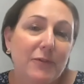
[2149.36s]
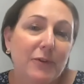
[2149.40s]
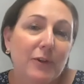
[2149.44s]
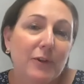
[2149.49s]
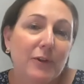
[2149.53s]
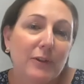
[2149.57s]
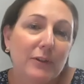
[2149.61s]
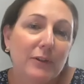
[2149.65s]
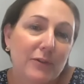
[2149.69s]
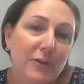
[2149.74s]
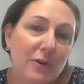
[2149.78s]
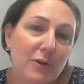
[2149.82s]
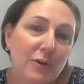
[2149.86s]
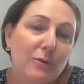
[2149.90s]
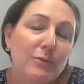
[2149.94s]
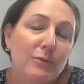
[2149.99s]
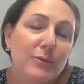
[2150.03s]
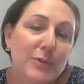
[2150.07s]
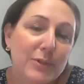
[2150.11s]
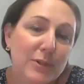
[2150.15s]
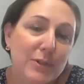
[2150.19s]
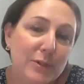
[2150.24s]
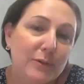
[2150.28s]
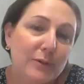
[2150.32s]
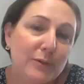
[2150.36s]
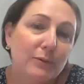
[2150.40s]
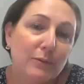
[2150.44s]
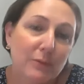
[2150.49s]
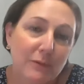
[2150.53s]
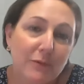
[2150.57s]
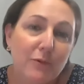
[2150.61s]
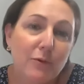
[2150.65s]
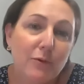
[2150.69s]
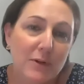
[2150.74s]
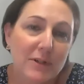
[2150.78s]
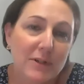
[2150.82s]
for those who,
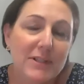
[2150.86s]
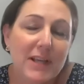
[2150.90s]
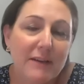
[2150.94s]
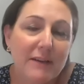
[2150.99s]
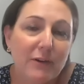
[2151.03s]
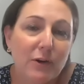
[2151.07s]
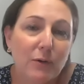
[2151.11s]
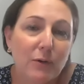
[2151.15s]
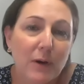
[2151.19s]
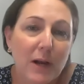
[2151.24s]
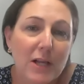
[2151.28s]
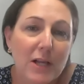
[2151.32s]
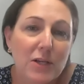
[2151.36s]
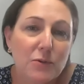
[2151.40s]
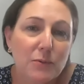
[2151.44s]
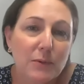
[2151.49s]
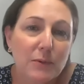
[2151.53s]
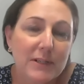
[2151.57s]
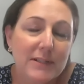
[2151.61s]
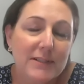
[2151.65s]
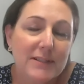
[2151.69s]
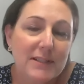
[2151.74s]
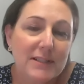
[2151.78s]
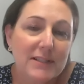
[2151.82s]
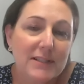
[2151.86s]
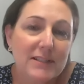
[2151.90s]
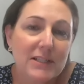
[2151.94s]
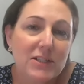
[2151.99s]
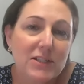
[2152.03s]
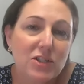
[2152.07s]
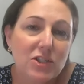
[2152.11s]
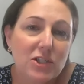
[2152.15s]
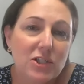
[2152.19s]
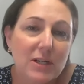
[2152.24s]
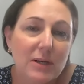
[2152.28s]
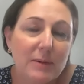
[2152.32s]
of course, have a graduate
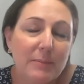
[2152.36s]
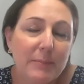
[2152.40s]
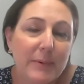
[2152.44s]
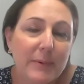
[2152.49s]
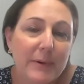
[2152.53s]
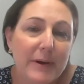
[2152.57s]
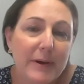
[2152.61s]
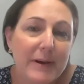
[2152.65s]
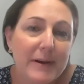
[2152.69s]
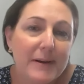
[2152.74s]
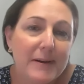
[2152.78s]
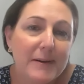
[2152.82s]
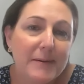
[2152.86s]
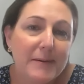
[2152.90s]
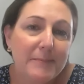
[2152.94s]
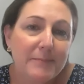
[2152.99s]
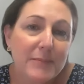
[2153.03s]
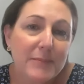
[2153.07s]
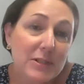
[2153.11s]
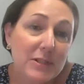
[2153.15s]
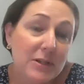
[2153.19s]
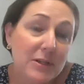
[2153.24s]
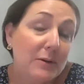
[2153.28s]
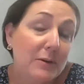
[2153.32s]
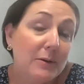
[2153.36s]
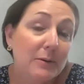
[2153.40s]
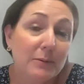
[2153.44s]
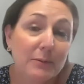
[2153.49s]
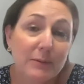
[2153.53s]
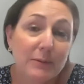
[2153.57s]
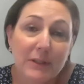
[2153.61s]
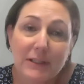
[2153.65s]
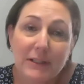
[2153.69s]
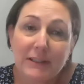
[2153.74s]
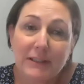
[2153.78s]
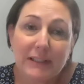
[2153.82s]
assistantship. So